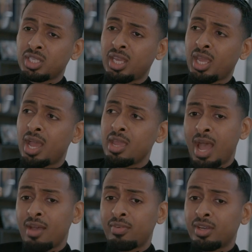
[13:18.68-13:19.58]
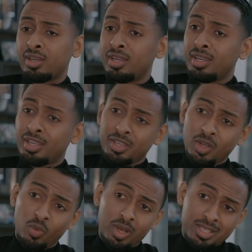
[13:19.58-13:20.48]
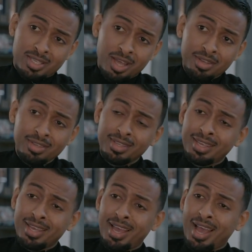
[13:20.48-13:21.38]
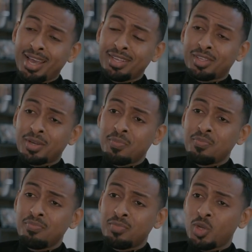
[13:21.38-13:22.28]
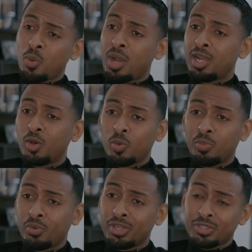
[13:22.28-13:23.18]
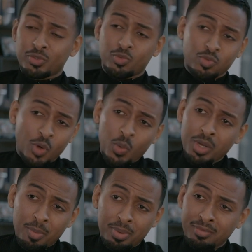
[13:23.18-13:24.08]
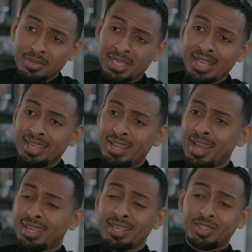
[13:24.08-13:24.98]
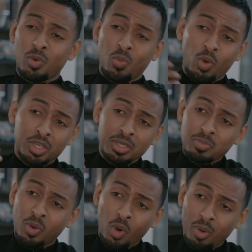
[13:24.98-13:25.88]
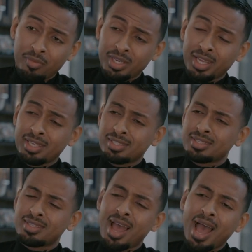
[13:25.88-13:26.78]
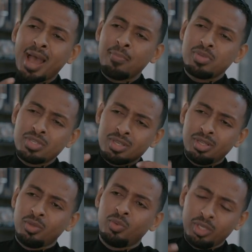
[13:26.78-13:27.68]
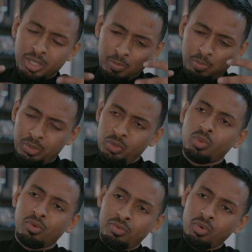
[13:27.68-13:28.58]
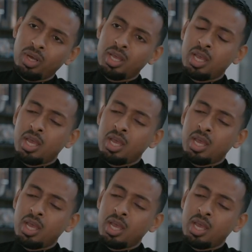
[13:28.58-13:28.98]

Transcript: Today I have a son, and you know, my little boy is growing up every day. I get to watch him grow every day. It's just absolutely beautiful.